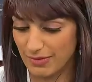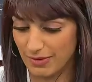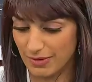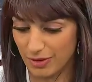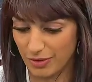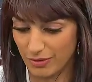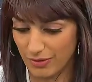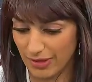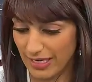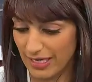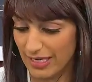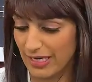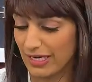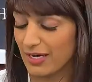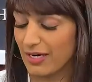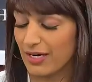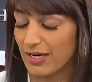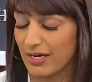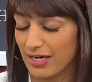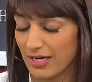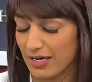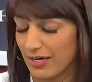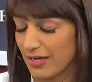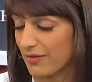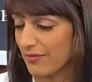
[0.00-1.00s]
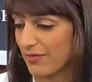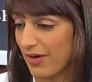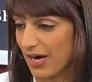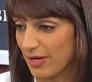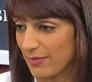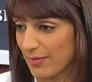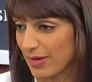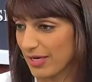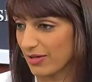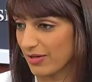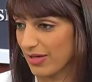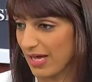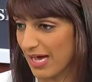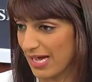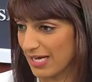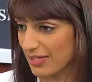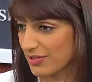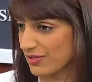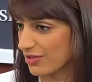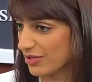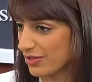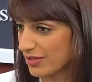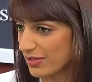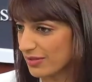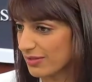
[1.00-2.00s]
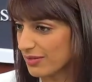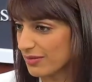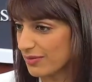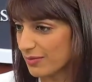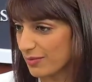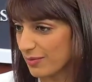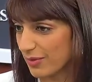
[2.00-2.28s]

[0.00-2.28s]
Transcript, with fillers: creating a, an environmental hazard